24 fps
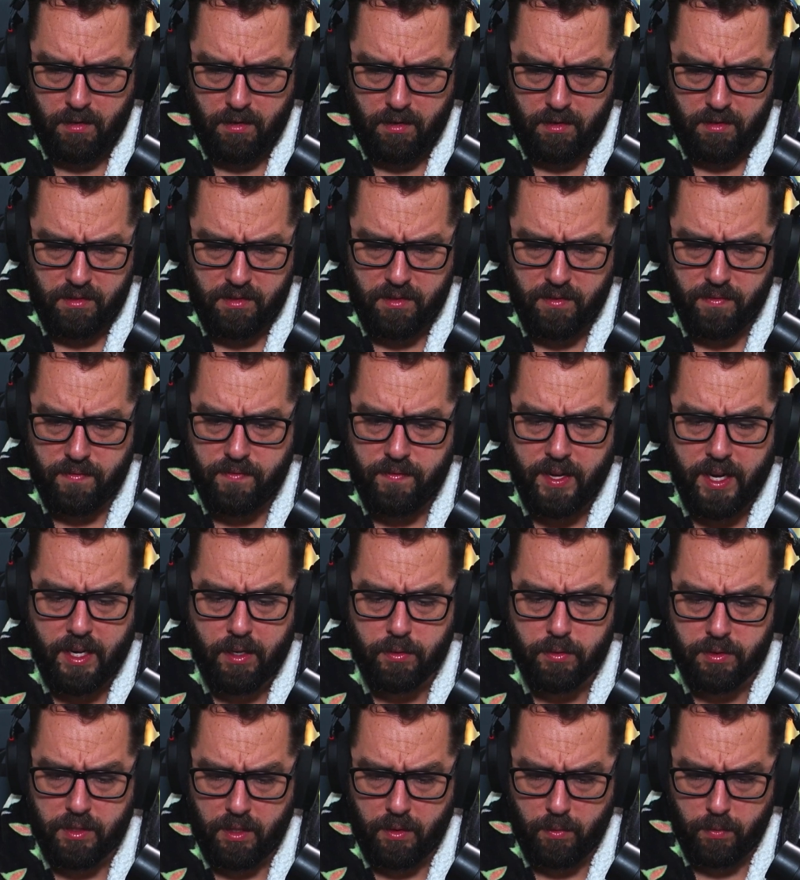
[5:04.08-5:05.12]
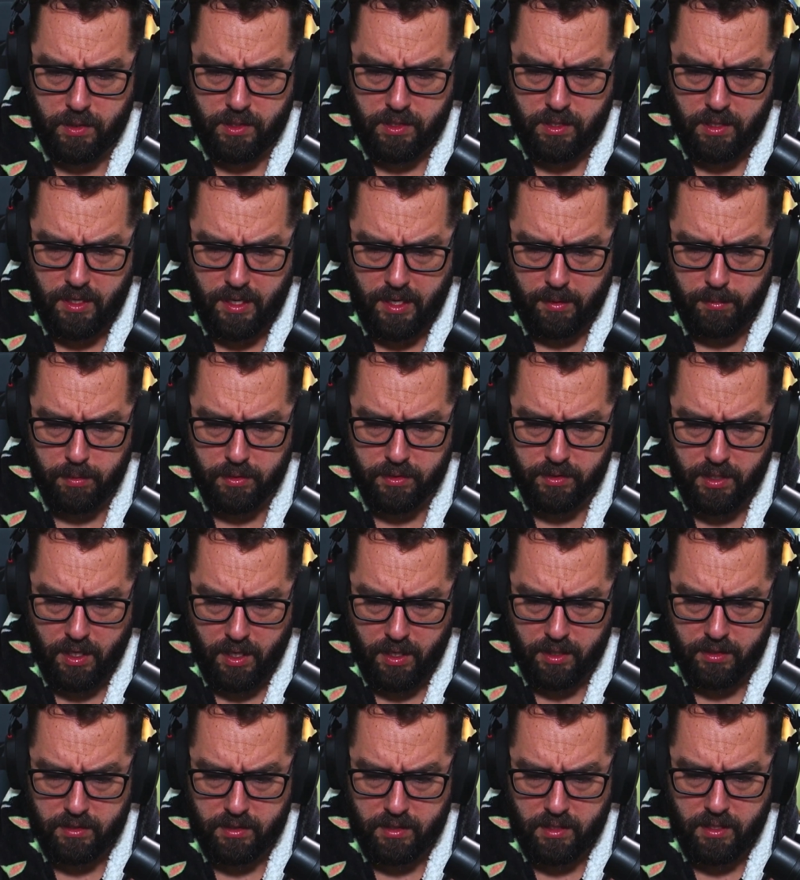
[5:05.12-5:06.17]
is the faculty which enables
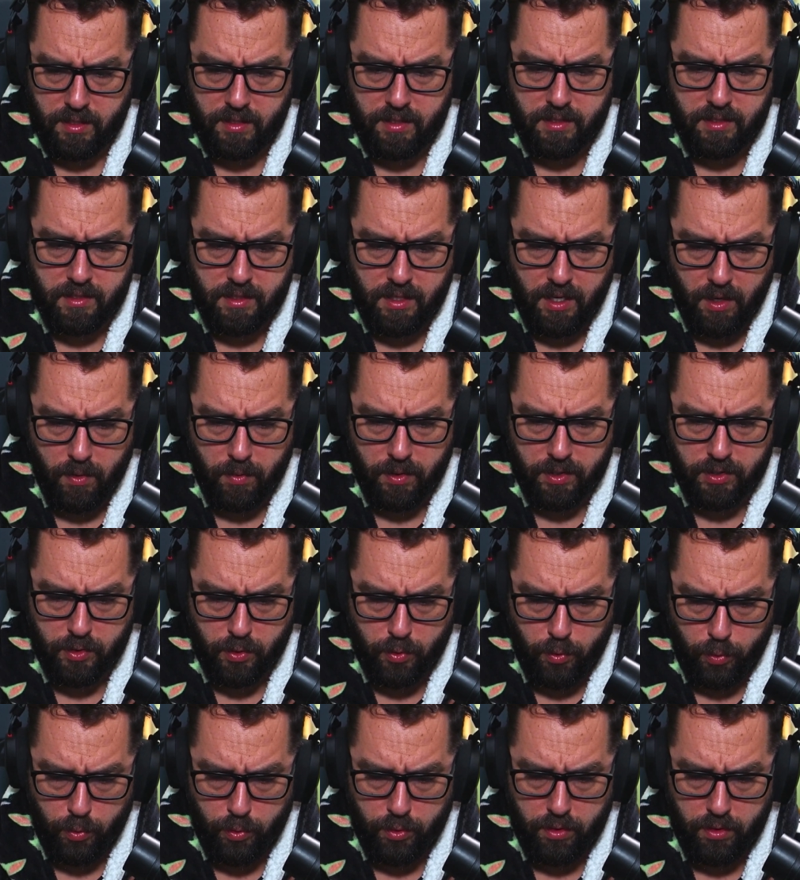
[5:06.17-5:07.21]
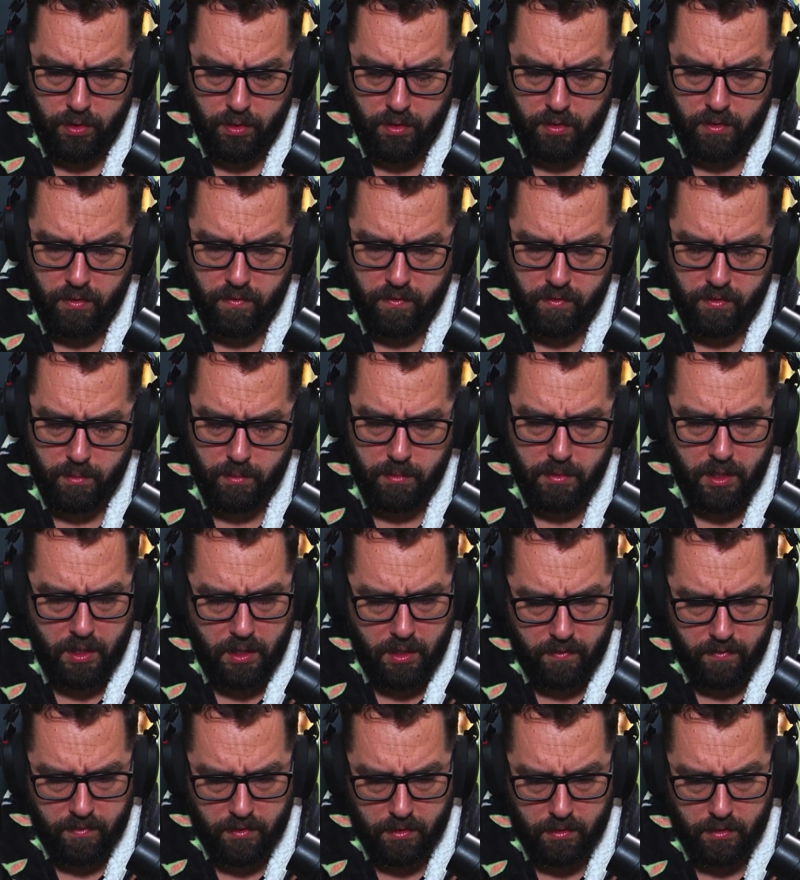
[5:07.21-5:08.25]
us to distinguish good from
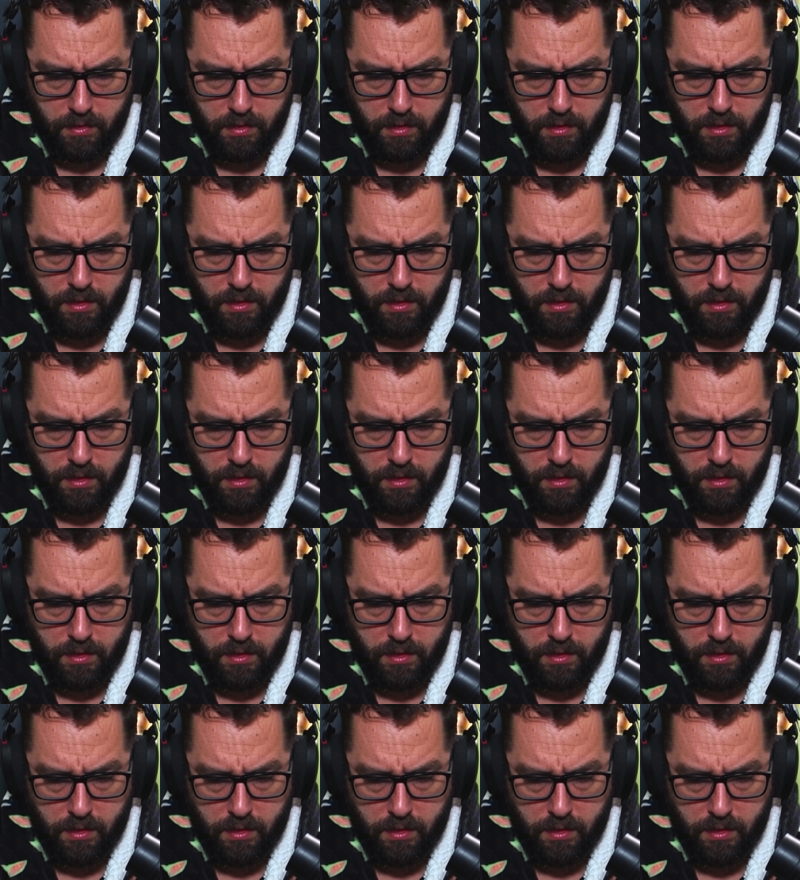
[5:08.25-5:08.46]
evil.